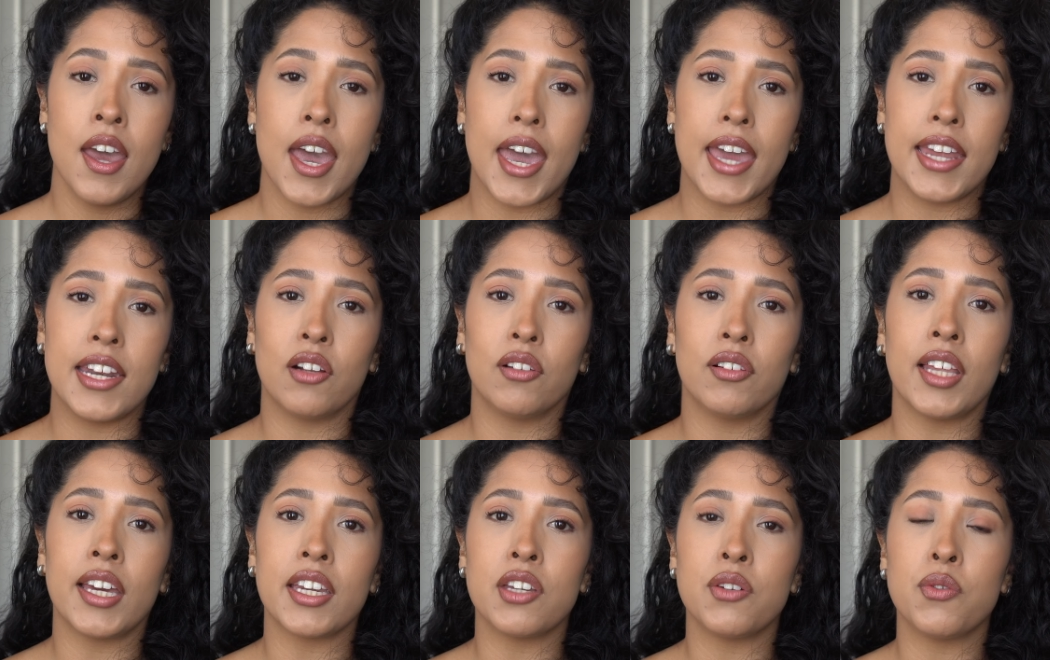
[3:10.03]
and they'll
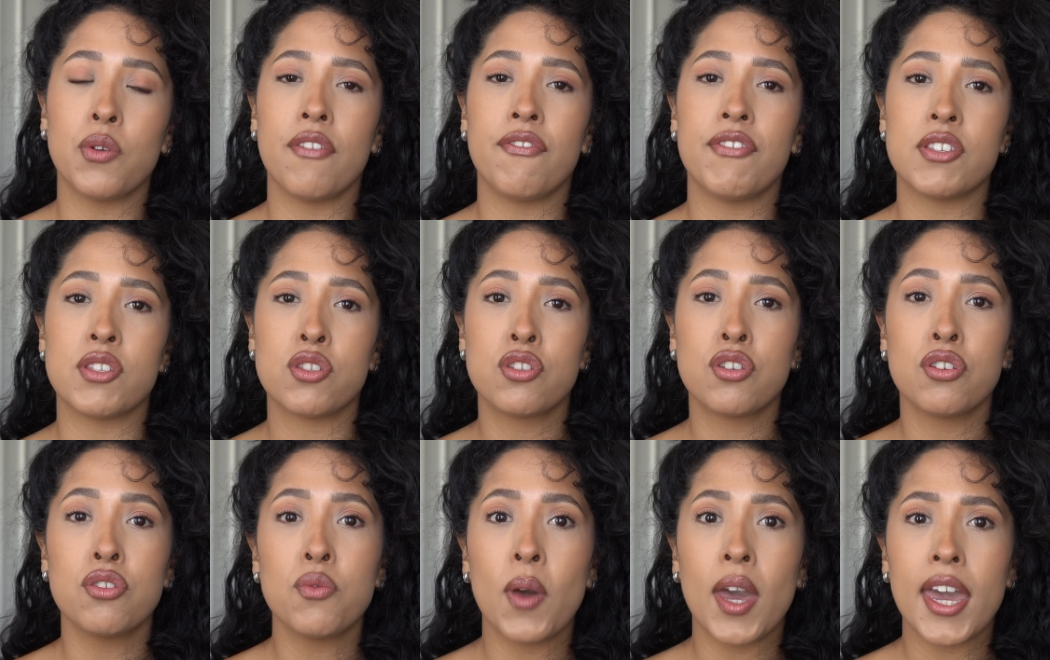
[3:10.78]
let you know if it's
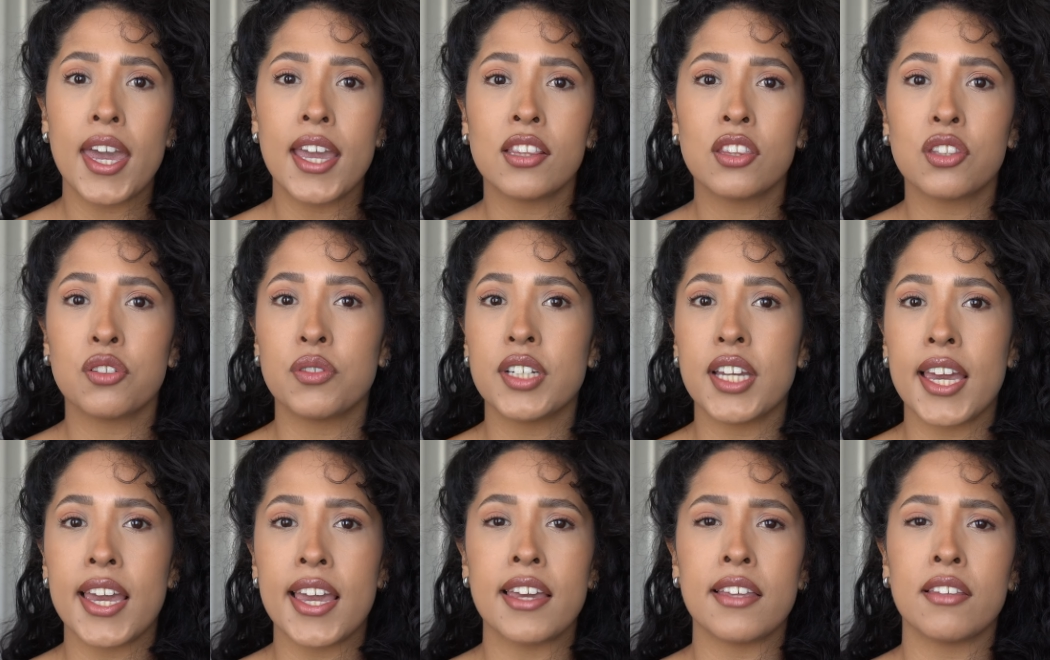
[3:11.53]
2A,
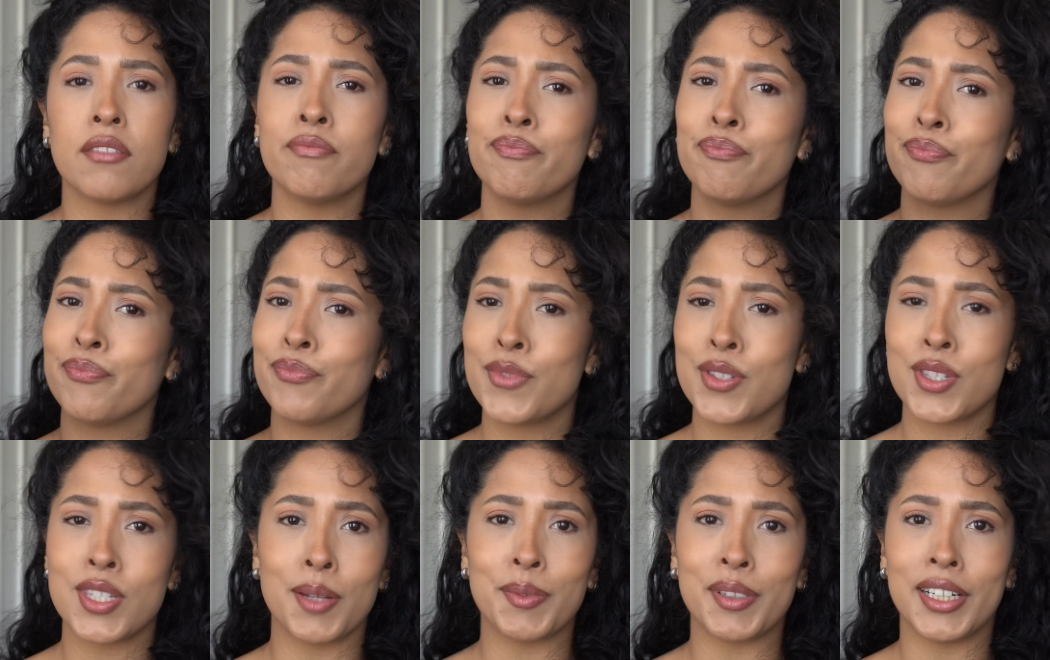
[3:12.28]
3A,
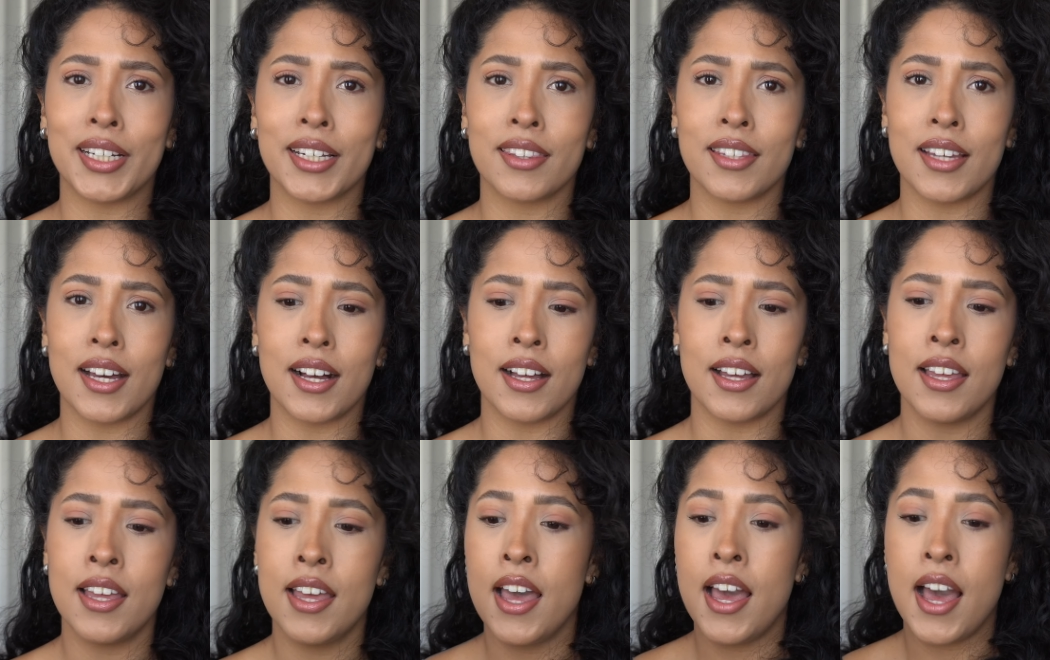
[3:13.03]
something like
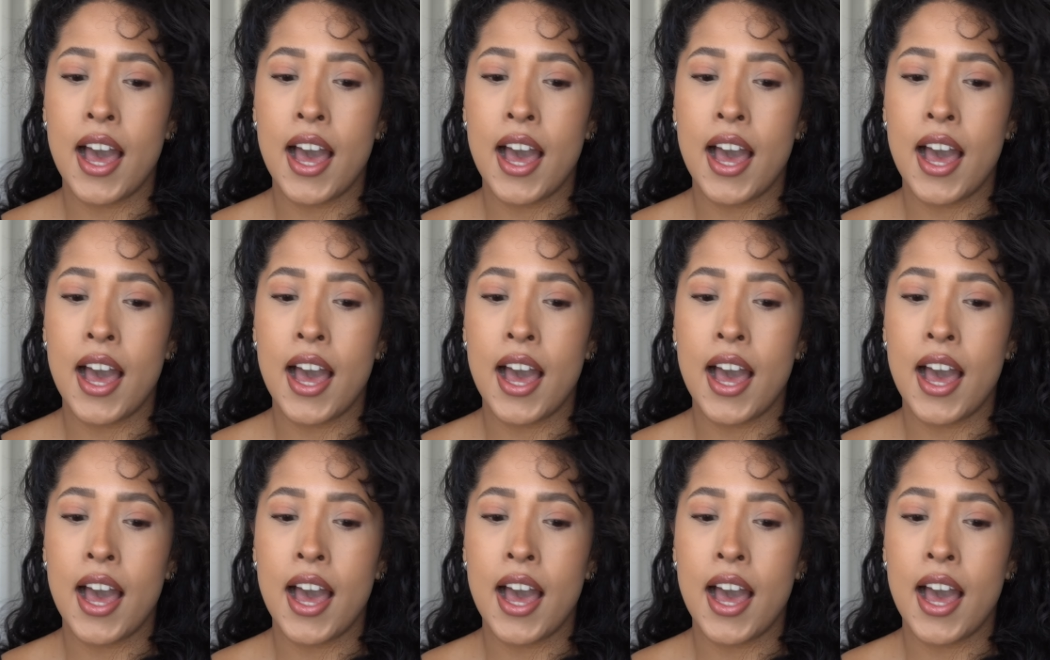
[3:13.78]
that.